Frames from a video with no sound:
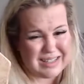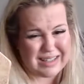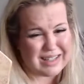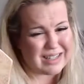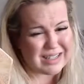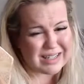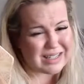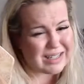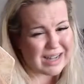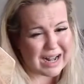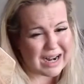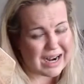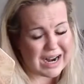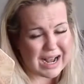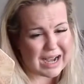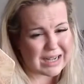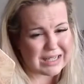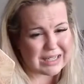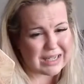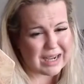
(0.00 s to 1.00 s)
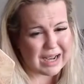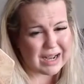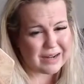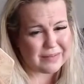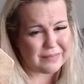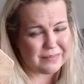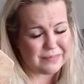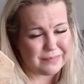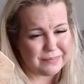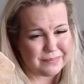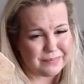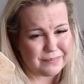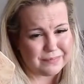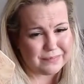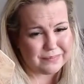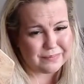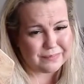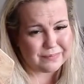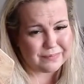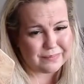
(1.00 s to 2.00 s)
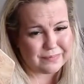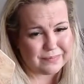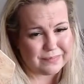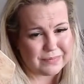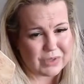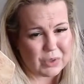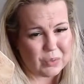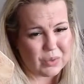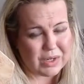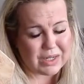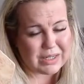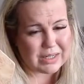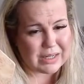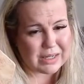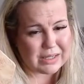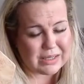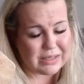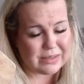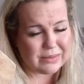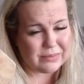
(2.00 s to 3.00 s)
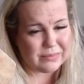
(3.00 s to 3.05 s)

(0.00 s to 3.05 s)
This is not an octagon. What is this?